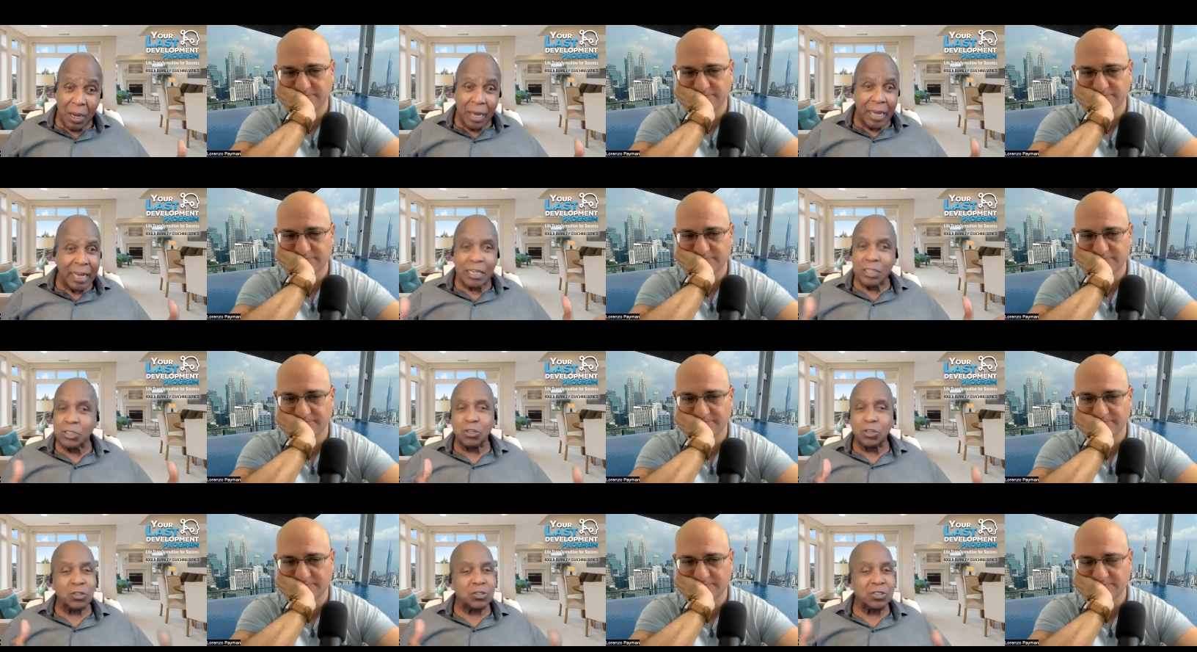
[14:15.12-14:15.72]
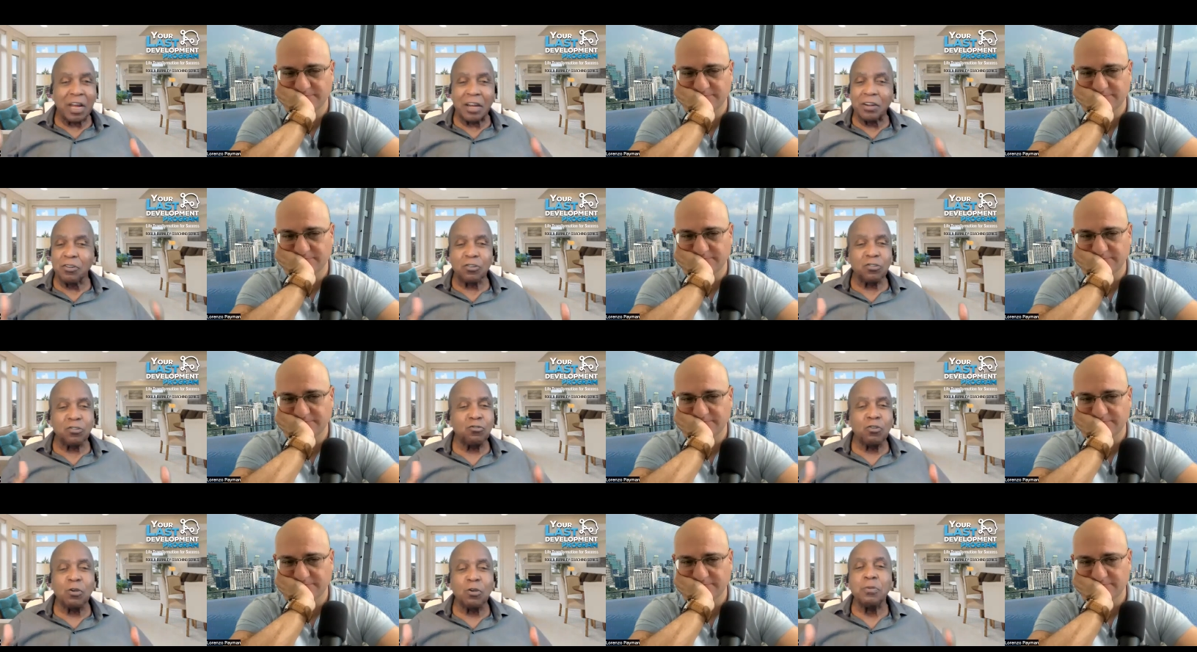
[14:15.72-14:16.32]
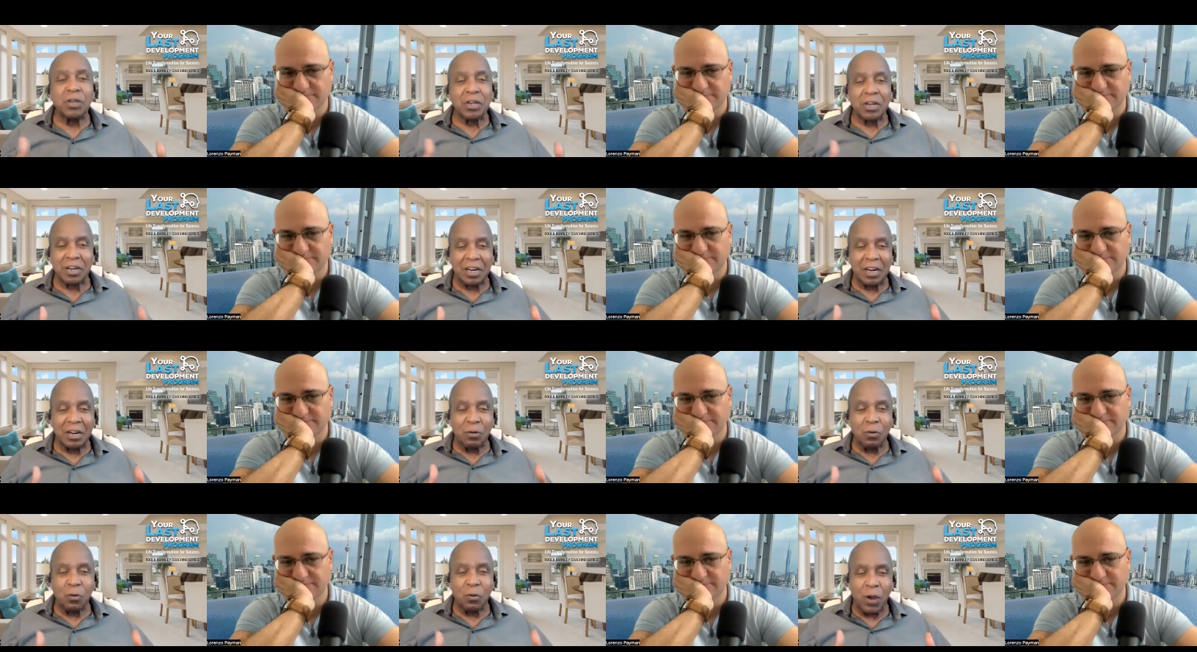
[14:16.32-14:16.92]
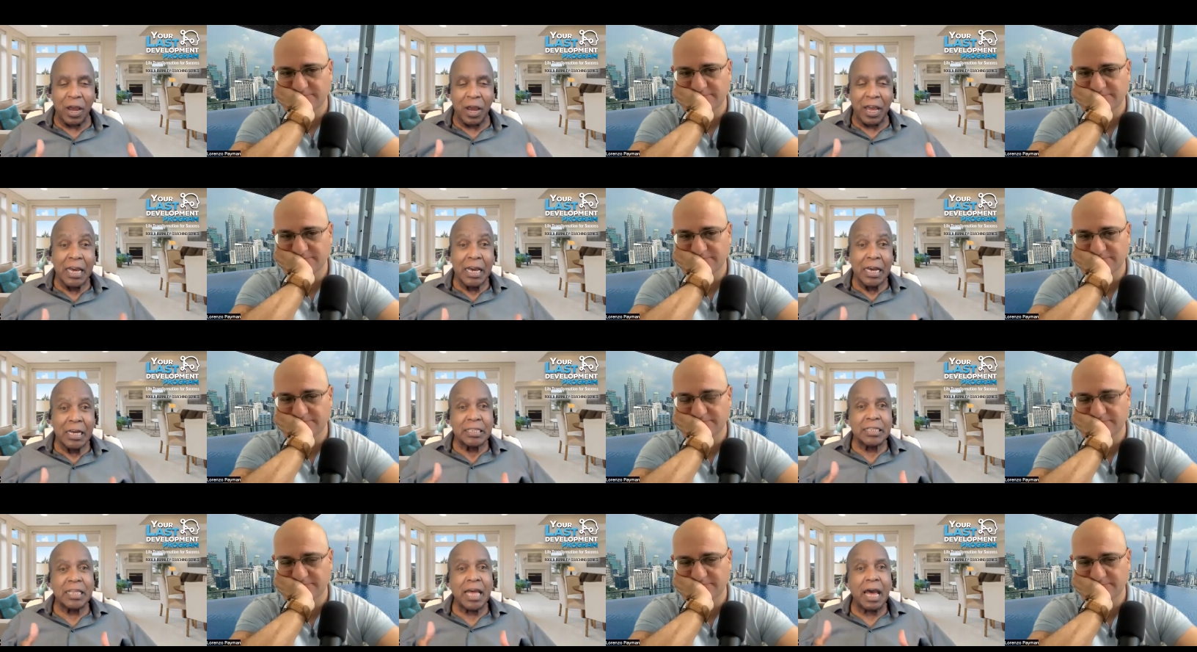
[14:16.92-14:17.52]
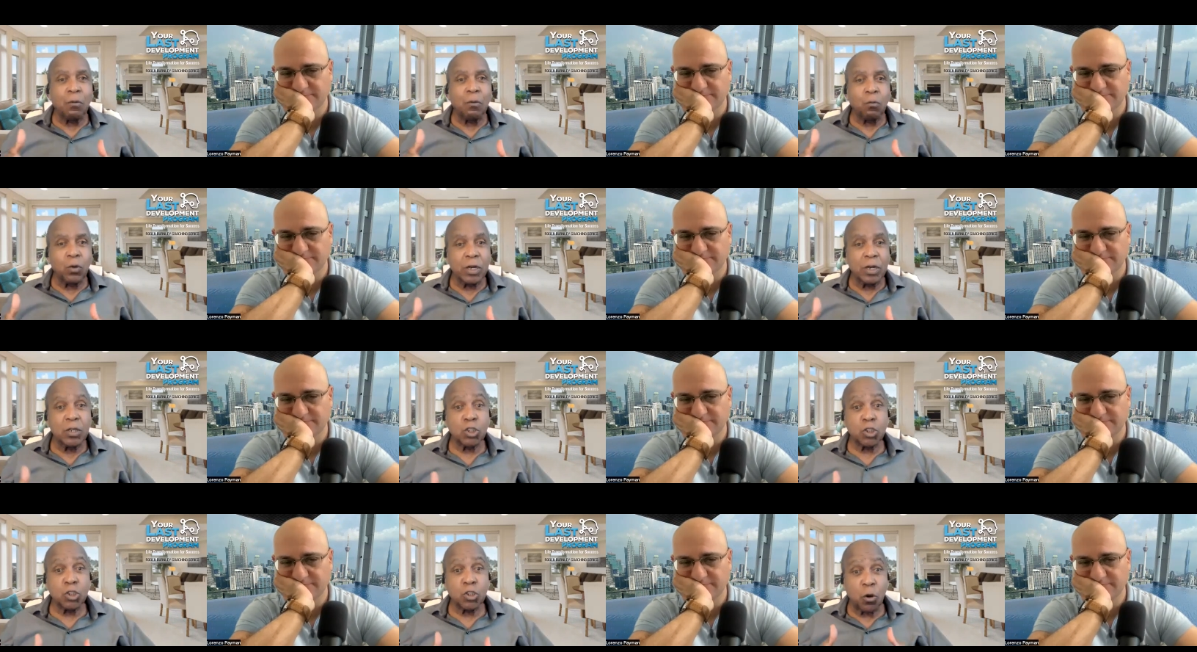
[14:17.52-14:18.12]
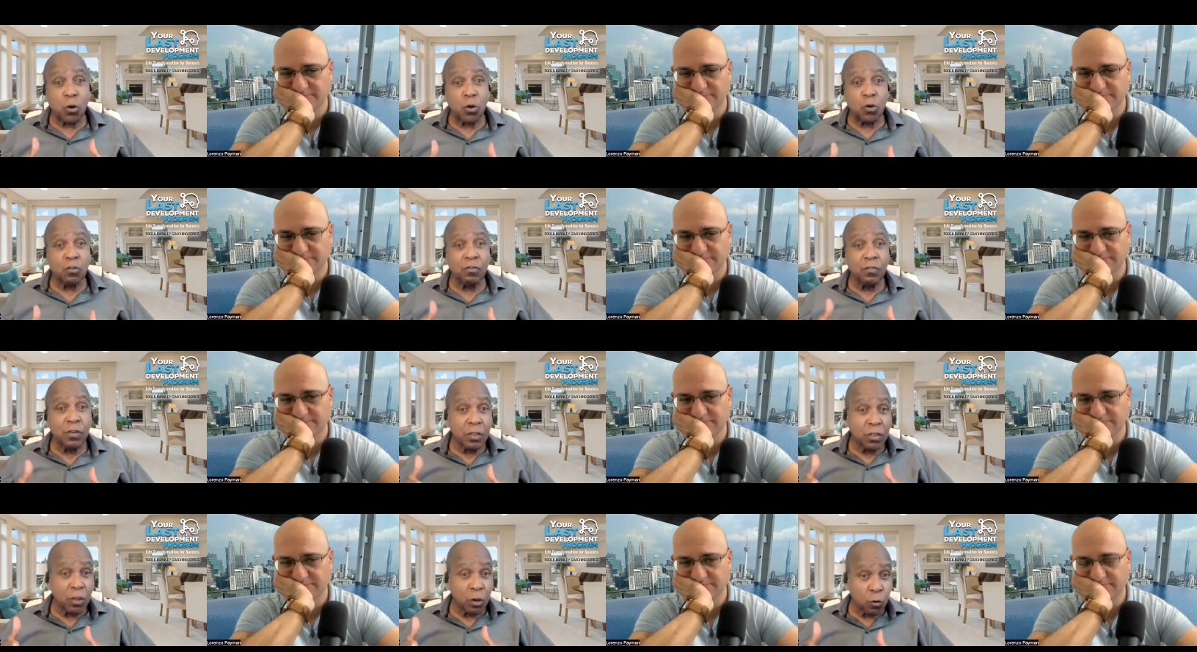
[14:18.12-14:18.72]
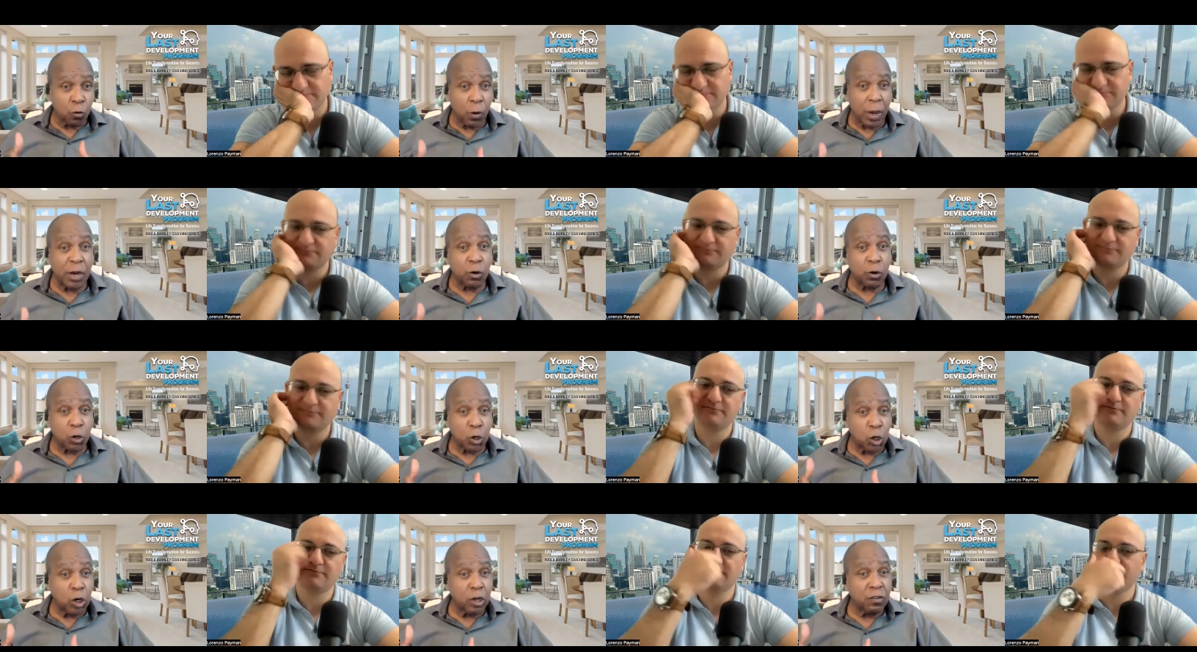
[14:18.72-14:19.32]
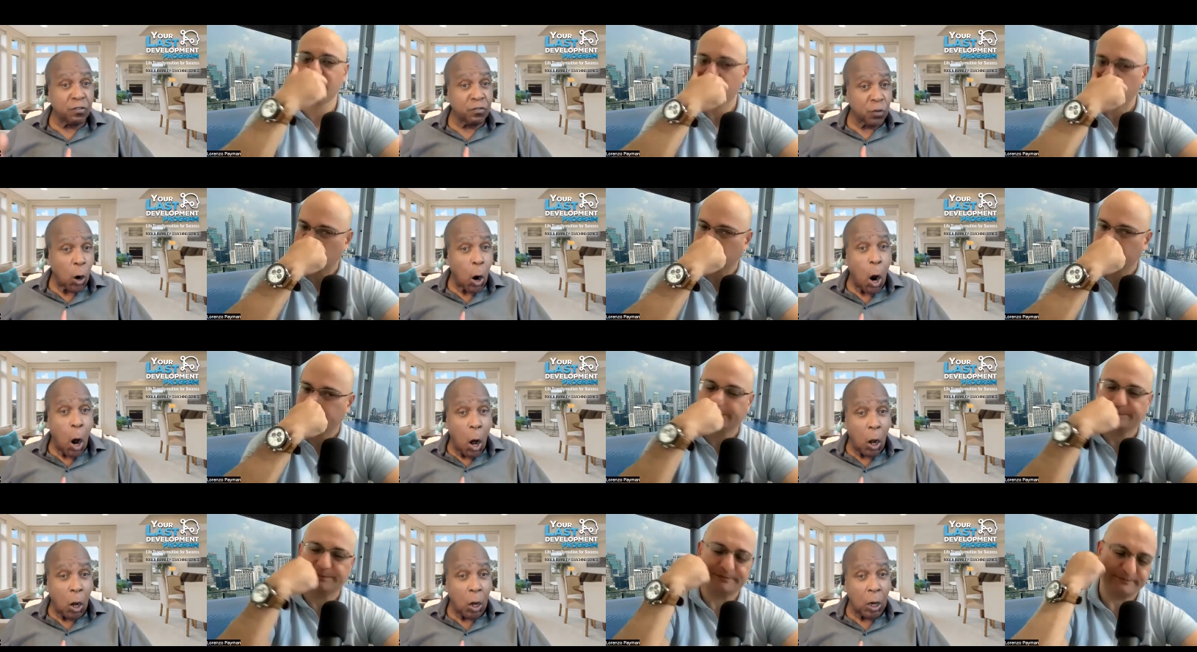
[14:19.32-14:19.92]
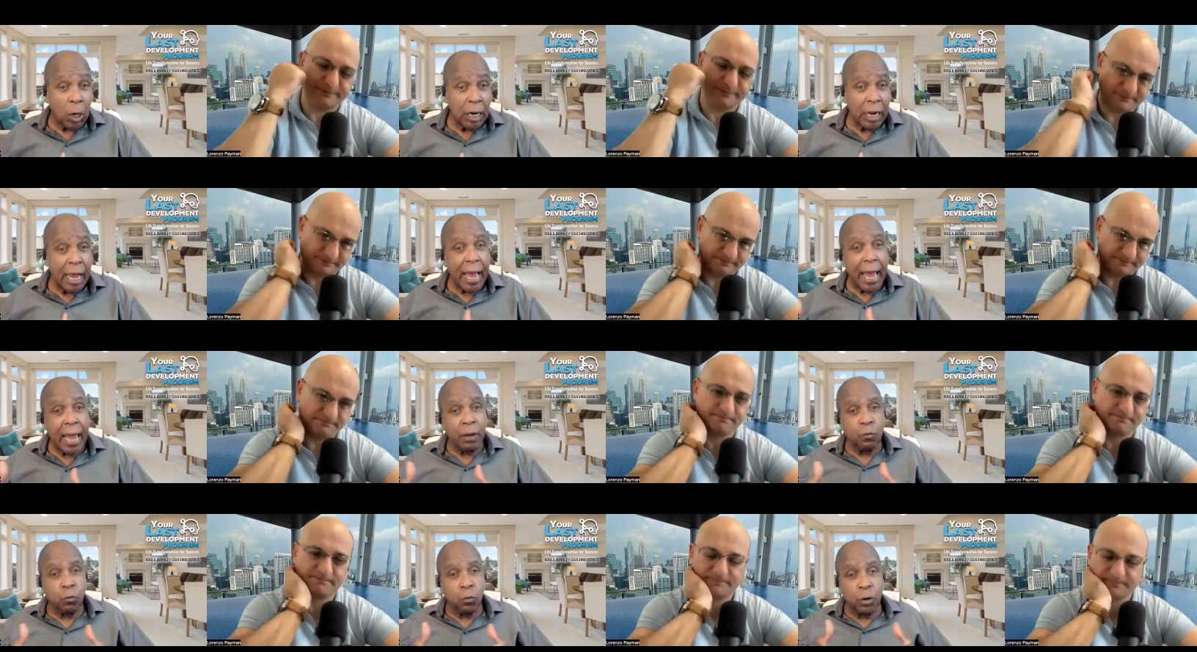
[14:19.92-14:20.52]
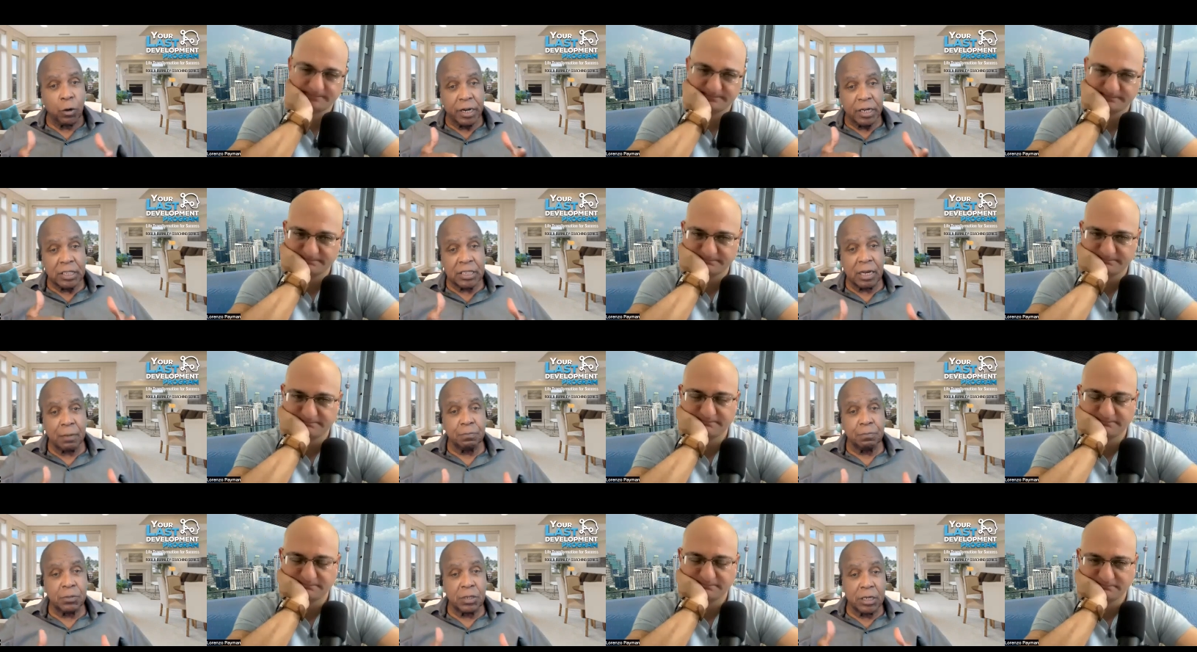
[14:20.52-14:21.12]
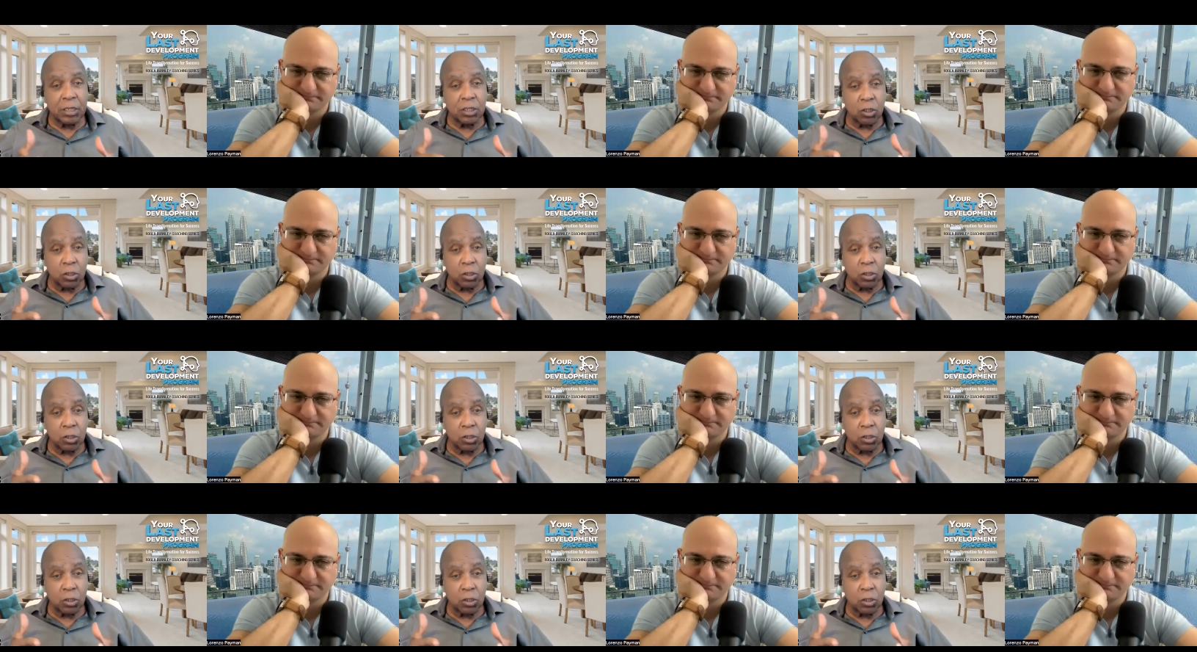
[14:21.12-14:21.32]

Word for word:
Speaker 1: It's just not distributed in a way that would serve the greater good for all. And we're attempting to